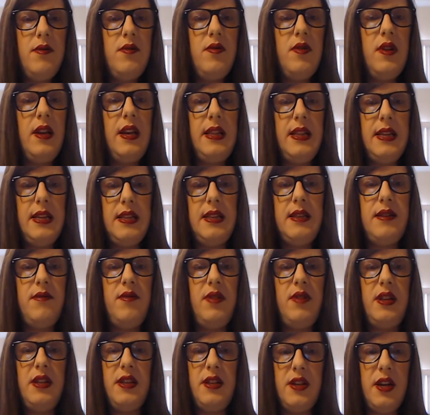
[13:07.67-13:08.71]
And
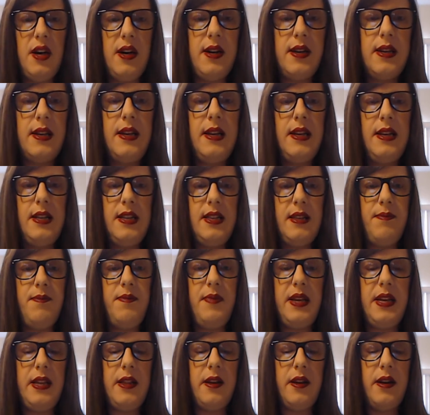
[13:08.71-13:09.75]
this talk is
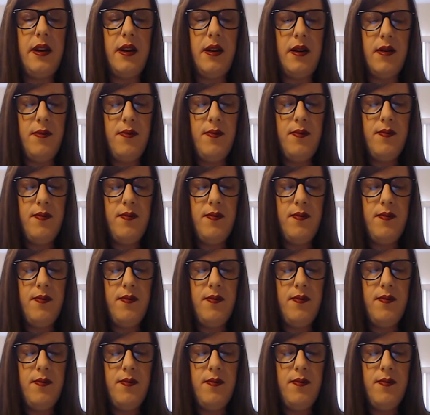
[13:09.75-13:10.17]
either